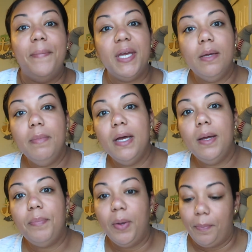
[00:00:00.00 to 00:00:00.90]
pick him
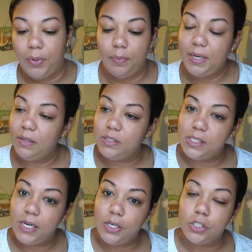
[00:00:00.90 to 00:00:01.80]
up, put him
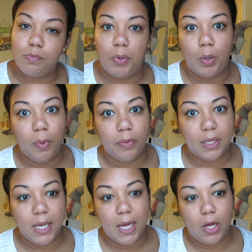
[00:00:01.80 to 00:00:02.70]
downstairs, put him on the
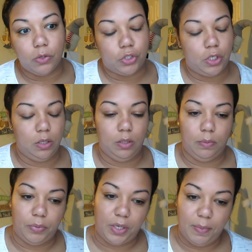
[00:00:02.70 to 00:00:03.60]
couch,
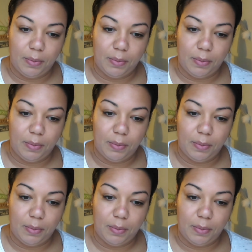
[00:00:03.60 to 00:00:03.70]
bring him